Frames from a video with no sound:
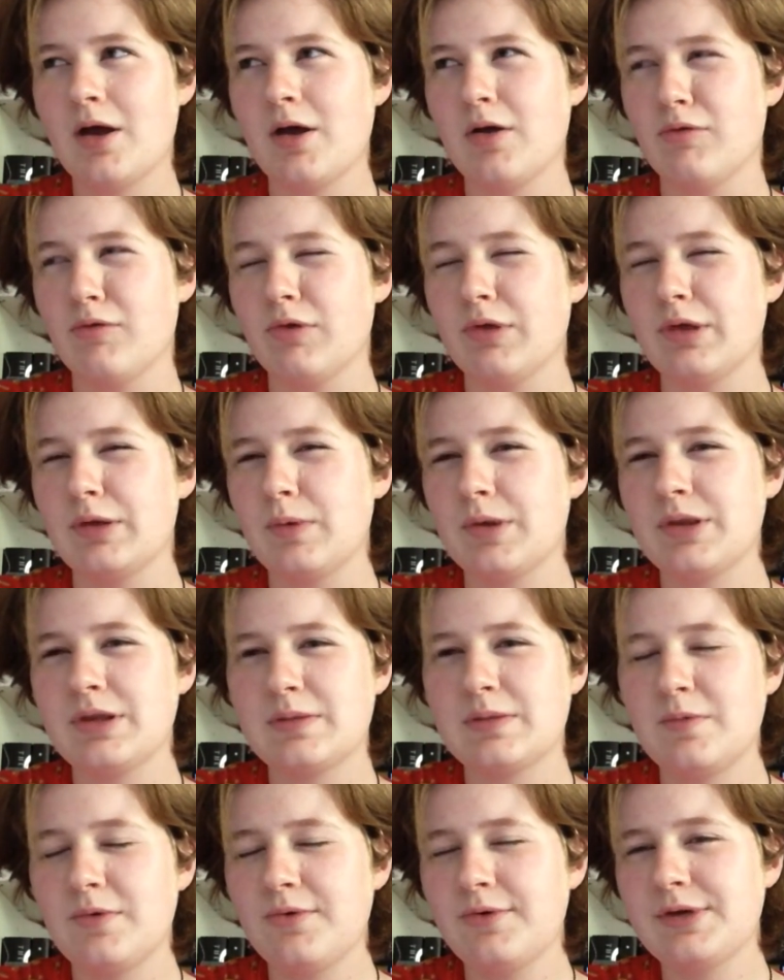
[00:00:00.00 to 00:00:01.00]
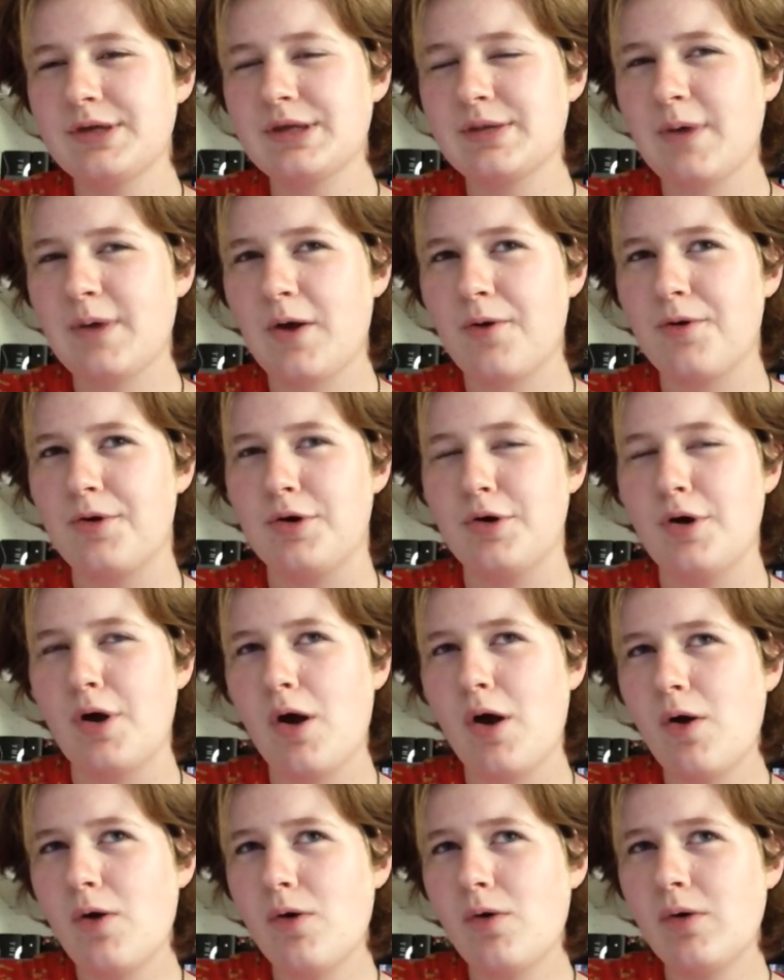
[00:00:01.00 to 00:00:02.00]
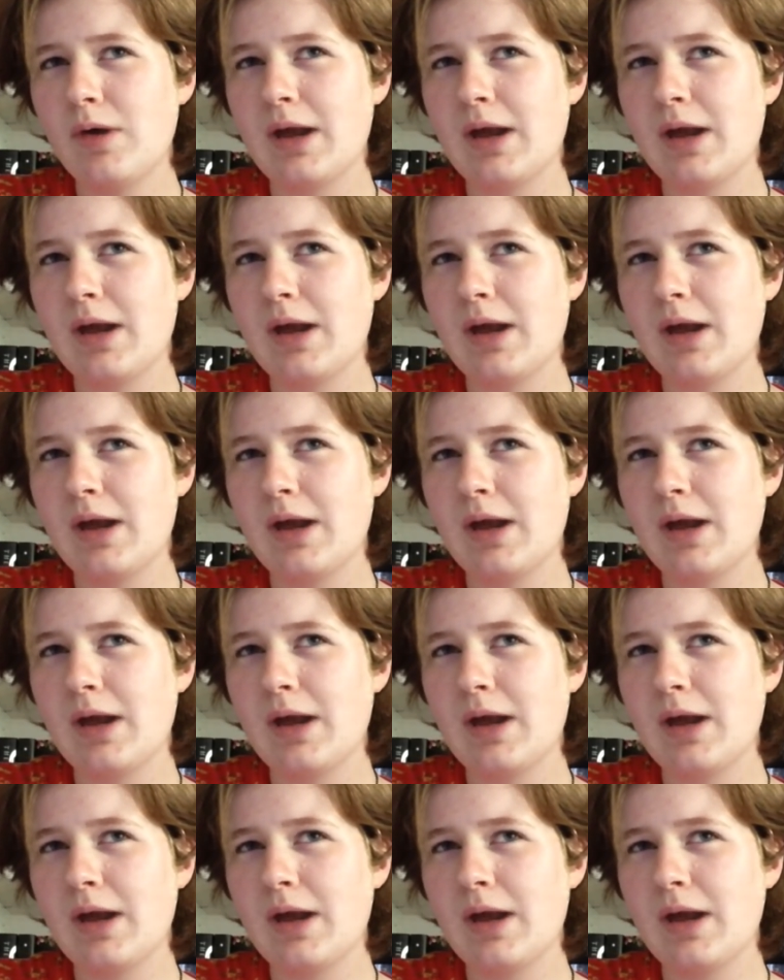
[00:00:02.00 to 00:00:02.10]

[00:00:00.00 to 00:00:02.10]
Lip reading: really what this movie is about? No.